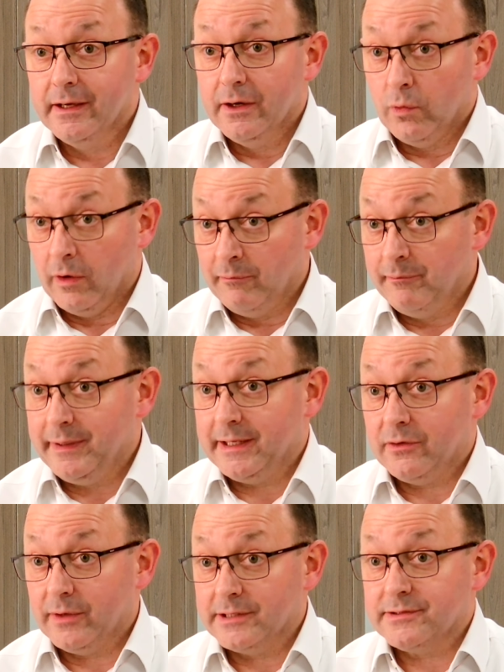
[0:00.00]
One big
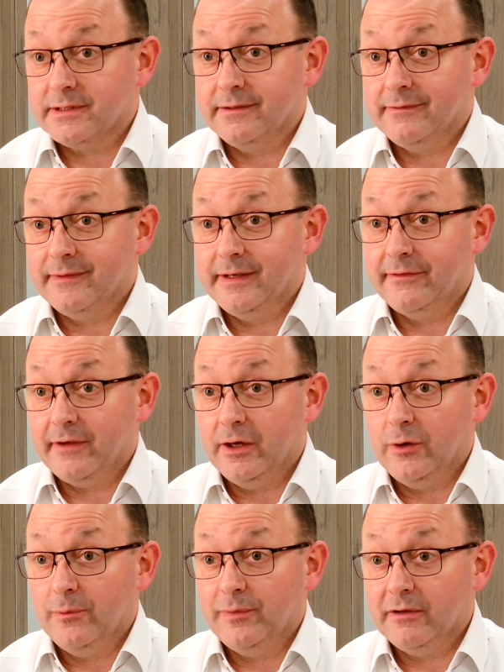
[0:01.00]
question is
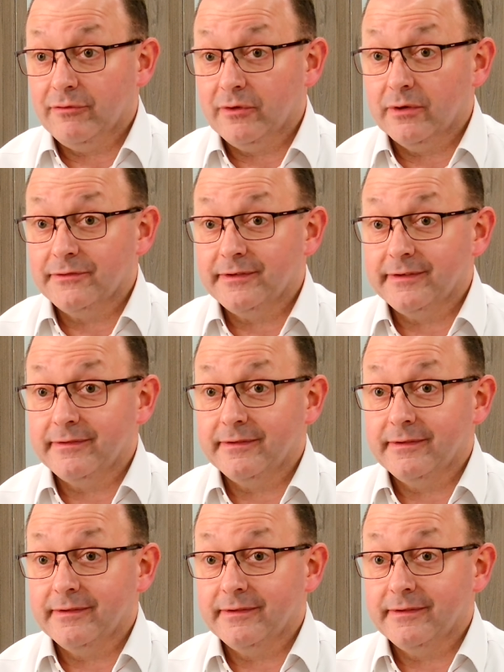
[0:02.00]
opening forces